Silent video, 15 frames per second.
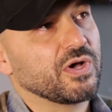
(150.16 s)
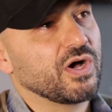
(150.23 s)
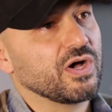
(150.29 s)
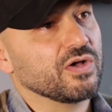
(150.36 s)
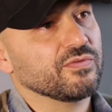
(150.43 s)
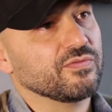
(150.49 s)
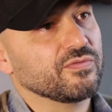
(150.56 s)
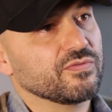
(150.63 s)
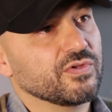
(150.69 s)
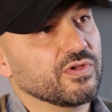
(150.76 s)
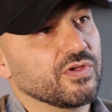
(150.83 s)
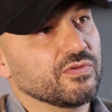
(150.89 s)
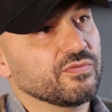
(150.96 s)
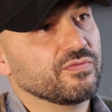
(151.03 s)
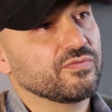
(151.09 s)
part of
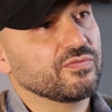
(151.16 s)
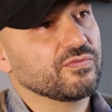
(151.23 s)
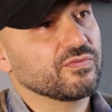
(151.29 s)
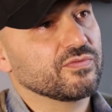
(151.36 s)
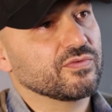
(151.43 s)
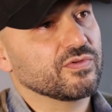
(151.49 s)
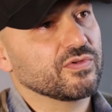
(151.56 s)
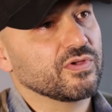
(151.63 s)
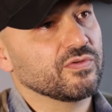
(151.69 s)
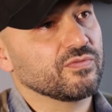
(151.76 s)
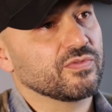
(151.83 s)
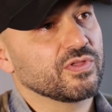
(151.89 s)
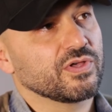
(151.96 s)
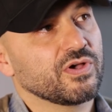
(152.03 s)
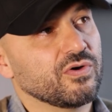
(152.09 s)
of
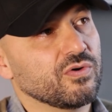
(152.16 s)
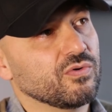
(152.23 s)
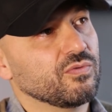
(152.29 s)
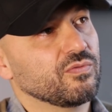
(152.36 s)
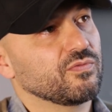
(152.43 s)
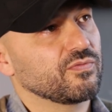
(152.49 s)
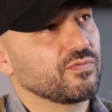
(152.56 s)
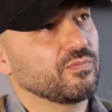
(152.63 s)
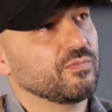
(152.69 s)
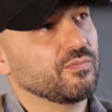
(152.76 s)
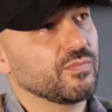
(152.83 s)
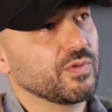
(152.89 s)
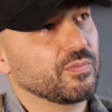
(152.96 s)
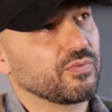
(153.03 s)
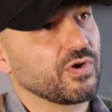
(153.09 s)
of the whole
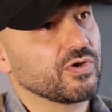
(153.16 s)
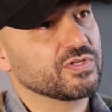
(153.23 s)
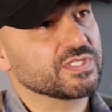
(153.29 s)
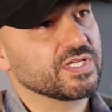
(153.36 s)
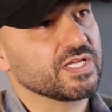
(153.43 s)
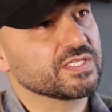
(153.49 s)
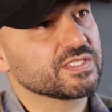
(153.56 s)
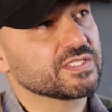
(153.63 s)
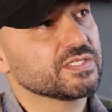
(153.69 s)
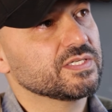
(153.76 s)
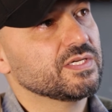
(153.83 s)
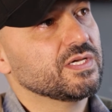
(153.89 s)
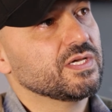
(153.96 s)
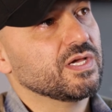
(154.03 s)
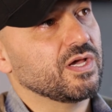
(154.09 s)
process.
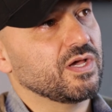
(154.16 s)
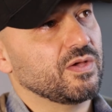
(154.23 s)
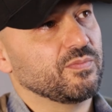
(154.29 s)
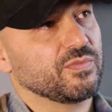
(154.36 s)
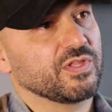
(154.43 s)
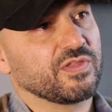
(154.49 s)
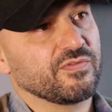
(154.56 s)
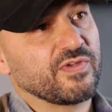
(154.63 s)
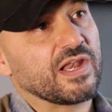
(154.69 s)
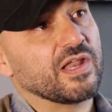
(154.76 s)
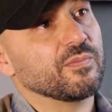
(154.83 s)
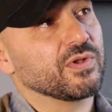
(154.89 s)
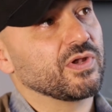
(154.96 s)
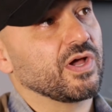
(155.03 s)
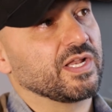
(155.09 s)
Um, the
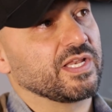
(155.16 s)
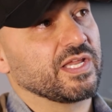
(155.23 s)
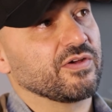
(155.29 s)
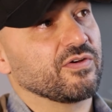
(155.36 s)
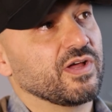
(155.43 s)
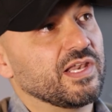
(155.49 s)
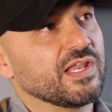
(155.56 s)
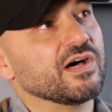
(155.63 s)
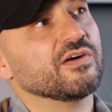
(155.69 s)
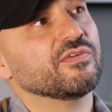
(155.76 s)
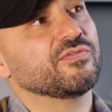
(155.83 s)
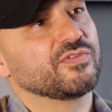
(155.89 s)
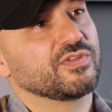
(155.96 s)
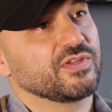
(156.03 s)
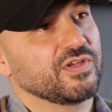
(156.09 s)
development idea I
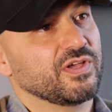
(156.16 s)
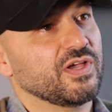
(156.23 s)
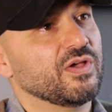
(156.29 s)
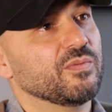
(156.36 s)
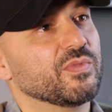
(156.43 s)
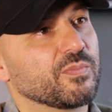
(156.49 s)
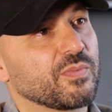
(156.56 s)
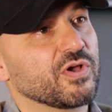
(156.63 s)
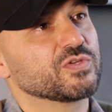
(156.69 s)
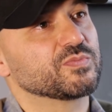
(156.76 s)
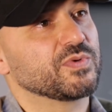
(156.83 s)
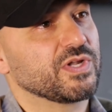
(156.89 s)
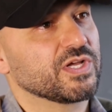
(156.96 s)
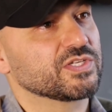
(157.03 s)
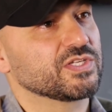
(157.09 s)
loved, um, the post
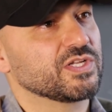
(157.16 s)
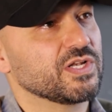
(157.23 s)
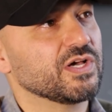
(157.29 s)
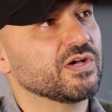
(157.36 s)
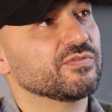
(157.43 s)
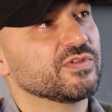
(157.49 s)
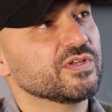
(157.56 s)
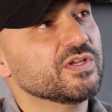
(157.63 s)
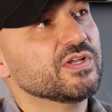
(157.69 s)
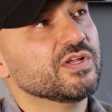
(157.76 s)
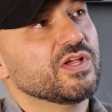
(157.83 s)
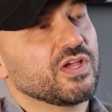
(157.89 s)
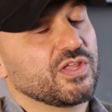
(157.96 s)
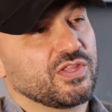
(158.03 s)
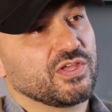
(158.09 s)
production I loved,
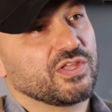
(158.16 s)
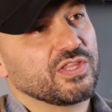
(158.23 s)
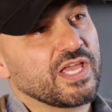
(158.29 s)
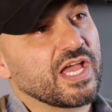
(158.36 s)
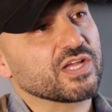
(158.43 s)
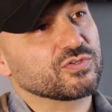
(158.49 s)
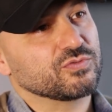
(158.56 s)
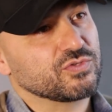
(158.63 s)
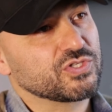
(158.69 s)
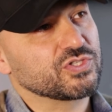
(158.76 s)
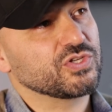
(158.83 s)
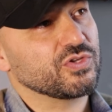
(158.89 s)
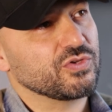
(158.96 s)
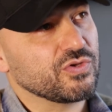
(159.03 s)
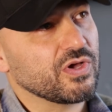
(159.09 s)
the the actual
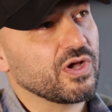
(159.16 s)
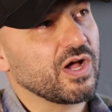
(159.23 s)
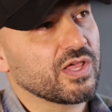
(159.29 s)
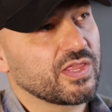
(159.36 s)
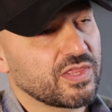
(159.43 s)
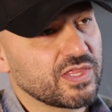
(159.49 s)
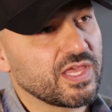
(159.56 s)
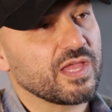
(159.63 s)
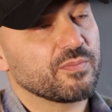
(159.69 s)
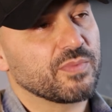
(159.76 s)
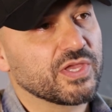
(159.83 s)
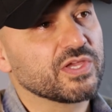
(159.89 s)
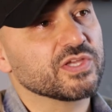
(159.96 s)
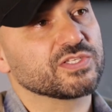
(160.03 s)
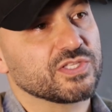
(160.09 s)
shoot. I think
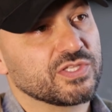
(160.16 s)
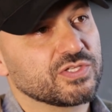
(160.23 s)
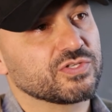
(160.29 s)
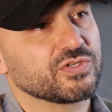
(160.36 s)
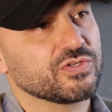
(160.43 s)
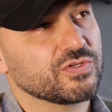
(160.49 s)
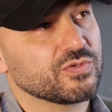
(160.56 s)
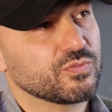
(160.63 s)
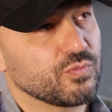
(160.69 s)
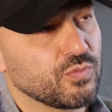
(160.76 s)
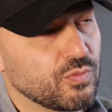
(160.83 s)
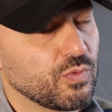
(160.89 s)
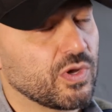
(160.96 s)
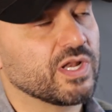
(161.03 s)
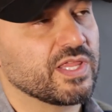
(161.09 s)
because of the true,
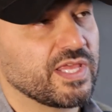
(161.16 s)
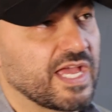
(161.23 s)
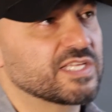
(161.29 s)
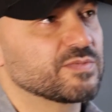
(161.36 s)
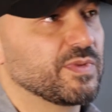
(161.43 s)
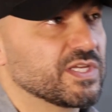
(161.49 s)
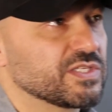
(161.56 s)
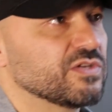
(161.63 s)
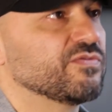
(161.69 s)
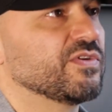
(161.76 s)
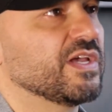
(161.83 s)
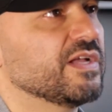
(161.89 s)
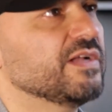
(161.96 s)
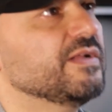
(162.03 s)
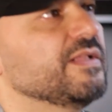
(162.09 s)
one of the aspects of
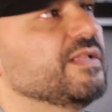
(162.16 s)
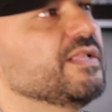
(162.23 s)
it